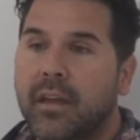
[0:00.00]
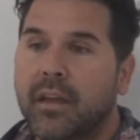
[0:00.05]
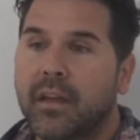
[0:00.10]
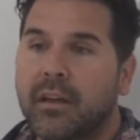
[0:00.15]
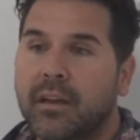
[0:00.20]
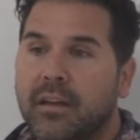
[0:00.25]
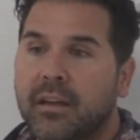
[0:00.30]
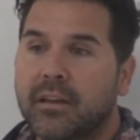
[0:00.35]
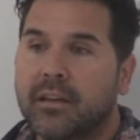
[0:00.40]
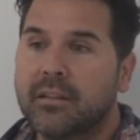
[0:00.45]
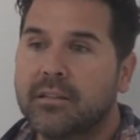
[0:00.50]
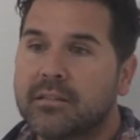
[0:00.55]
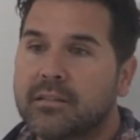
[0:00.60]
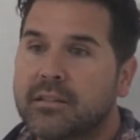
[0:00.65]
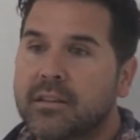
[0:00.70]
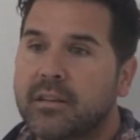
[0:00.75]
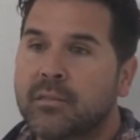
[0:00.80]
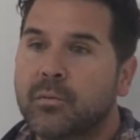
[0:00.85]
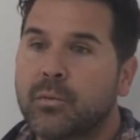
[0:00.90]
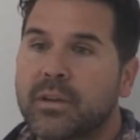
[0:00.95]

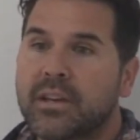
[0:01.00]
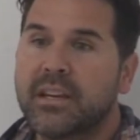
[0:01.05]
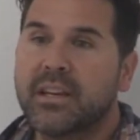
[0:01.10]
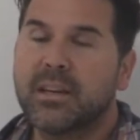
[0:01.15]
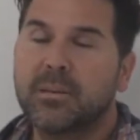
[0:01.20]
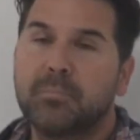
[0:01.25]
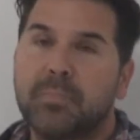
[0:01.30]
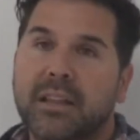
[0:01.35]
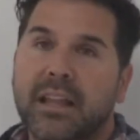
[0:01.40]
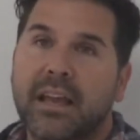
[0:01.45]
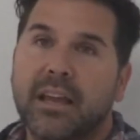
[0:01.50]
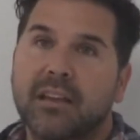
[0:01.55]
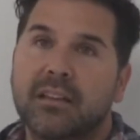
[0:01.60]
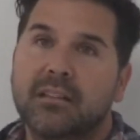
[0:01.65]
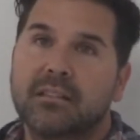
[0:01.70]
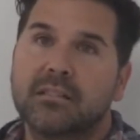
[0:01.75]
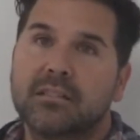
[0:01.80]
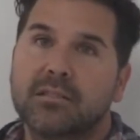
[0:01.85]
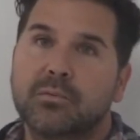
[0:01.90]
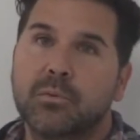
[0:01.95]
And if we needed
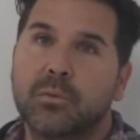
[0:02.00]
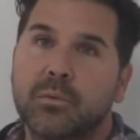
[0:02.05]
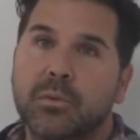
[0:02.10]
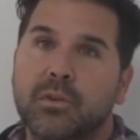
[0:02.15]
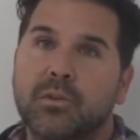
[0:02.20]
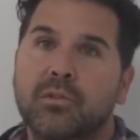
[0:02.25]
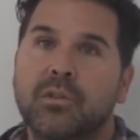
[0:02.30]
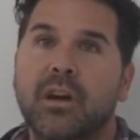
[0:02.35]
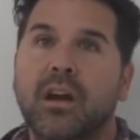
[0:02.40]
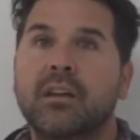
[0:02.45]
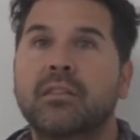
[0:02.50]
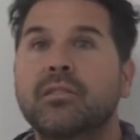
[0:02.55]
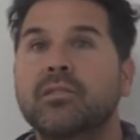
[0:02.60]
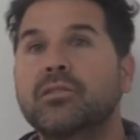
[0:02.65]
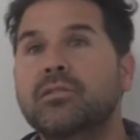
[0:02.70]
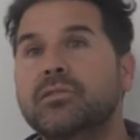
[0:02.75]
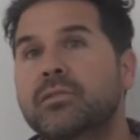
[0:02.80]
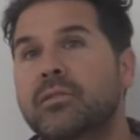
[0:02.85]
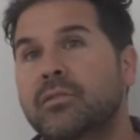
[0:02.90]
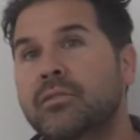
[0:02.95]
planks, we would go to
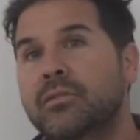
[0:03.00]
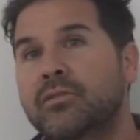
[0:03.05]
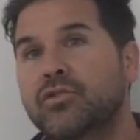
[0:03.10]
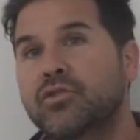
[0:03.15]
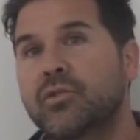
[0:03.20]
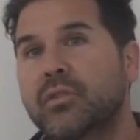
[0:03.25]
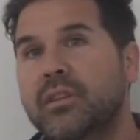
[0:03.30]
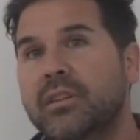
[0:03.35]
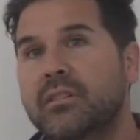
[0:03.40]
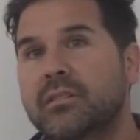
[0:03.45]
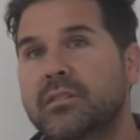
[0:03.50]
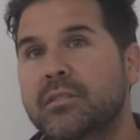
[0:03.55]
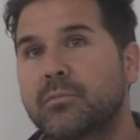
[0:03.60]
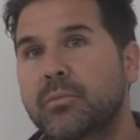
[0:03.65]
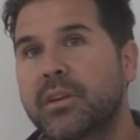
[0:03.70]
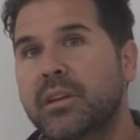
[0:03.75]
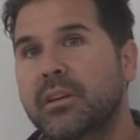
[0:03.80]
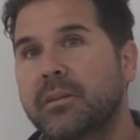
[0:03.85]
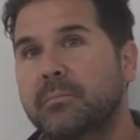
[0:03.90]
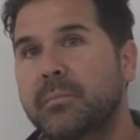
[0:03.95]
other certain trees
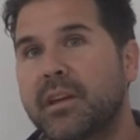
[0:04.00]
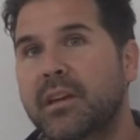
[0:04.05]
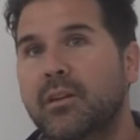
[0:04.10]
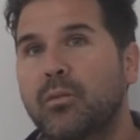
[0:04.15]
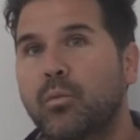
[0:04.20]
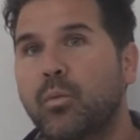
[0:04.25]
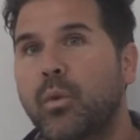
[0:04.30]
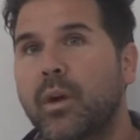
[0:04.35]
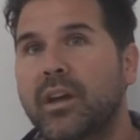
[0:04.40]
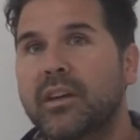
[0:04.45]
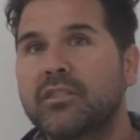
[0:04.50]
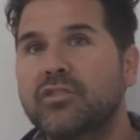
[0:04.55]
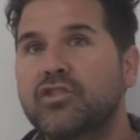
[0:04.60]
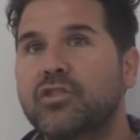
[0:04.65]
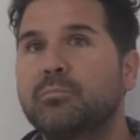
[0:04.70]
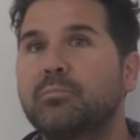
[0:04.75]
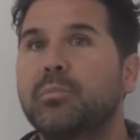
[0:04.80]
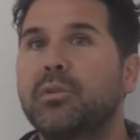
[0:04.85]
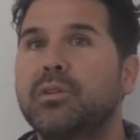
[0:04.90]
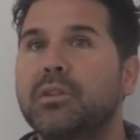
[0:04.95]
and we could make a
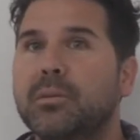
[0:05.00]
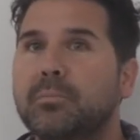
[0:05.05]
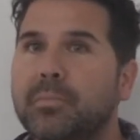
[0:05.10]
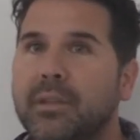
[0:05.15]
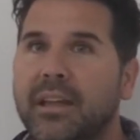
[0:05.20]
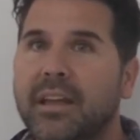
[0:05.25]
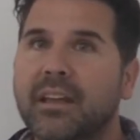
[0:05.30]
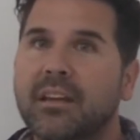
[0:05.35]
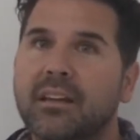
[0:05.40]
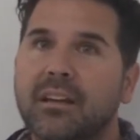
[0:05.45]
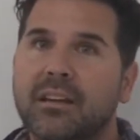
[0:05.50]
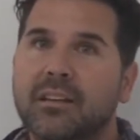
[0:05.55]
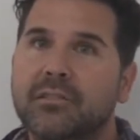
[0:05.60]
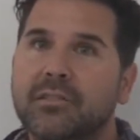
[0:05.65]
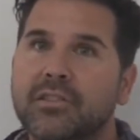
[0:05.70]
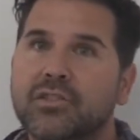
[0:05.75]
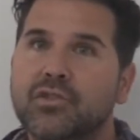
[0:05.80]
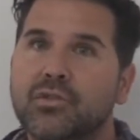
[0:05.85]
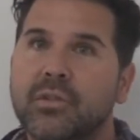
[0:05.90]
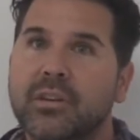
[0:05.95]
wedge and pull a plank out
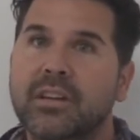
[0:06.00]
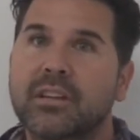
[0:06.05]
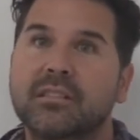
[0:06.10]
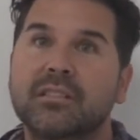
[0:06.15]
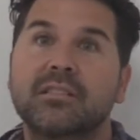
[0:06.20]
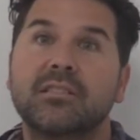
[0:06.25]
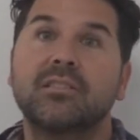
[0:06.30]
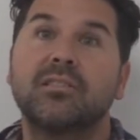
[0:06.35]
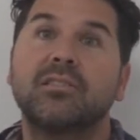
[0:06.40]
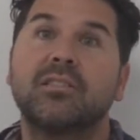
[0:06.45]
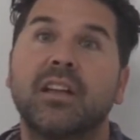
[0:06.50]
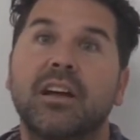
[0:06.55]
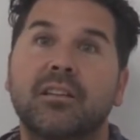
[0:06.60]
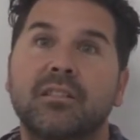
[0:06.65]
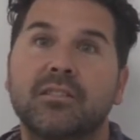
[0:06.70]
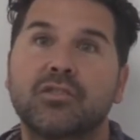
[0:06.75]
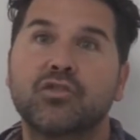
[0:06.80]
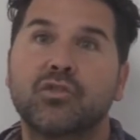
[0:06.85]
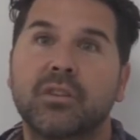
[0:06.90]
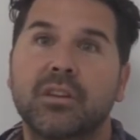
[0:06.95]
of a tree and still
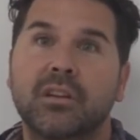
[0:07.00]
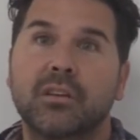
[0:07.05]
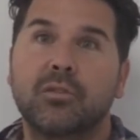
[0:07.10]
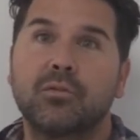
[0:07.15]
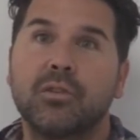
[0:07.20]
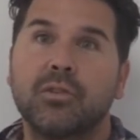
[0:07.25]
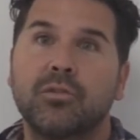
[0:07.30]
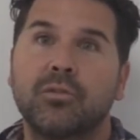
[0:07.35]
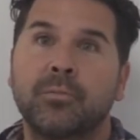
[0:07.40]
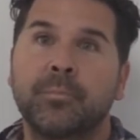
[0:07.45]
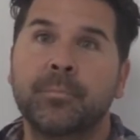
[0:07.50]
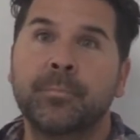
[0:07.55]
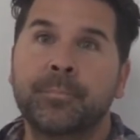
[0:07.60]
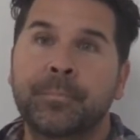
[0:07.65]
allow the tree to grow.